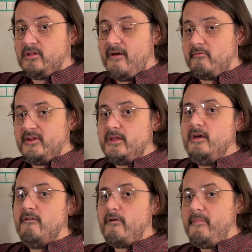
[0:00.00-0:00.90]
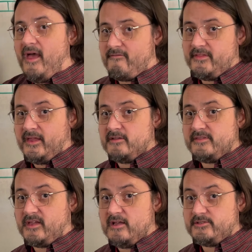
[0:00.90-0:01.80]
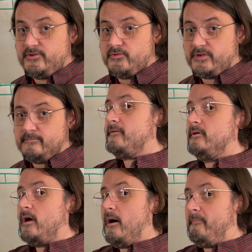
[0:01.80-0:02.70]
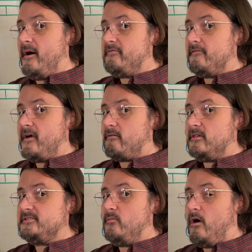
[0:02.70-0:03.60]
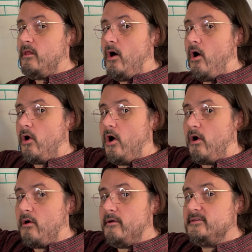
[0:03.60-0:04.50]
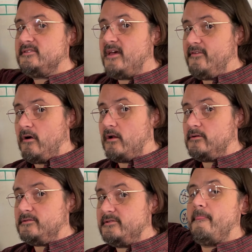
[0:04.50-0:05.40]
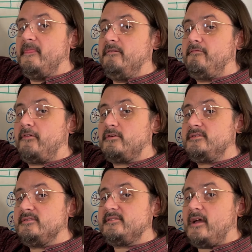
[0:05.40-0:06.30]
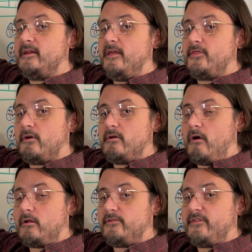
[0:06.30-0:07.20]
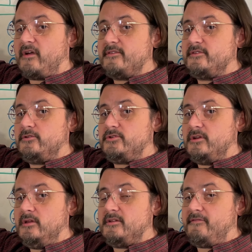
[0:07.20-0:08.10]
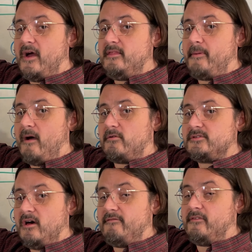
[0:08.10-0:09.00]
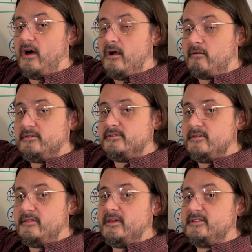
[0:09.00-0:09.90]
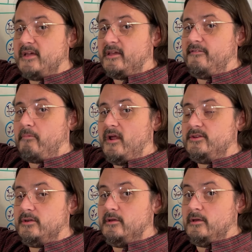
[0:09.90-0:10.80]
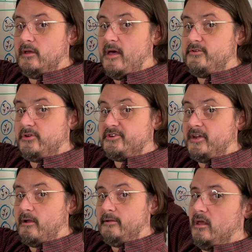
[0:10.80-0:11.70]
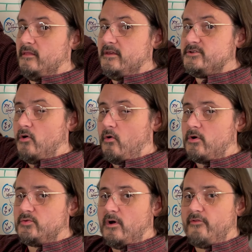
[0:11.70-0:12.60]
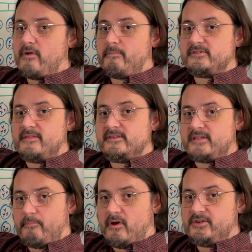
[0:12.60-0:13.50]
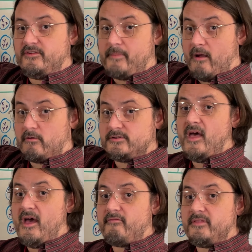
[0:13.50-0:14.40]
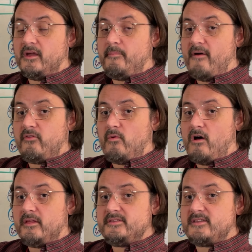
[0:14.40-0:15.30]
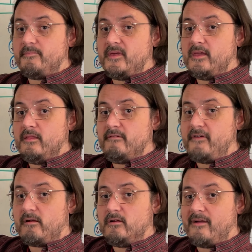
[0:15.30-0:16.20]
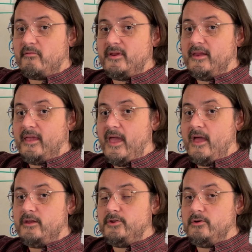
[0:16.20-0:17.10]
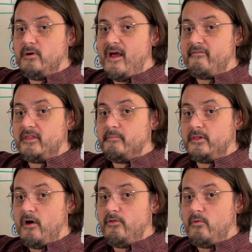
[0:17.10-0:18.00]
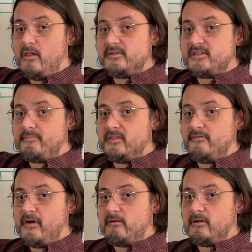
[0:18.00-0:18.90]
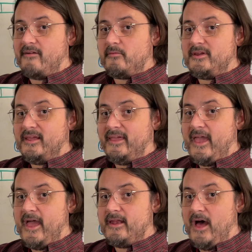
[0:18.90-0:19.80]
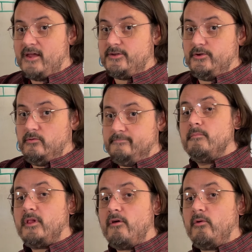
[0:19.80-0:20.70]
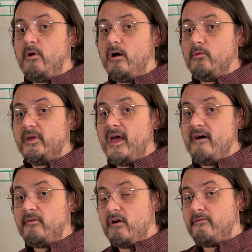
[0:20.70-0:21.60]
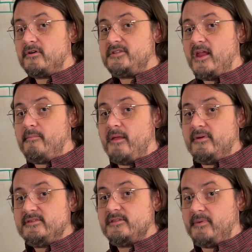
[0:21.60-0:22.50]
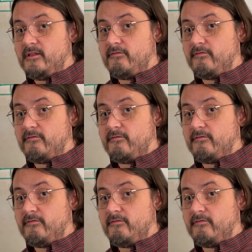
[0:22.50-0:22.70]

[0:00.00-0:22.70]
government from everything else in the Constitution. Above the federalism wall are our 7 articles. The first, second, and third articles of the Constitution define the powers of Congress, the executive branch, and the judiciary. These orange walls represent the separation of powers. Everything above the wall is something the federal government can do. Everything below the wall is something the federal government cannot do. Below the wall, we have our first 10 amendments, the Bill of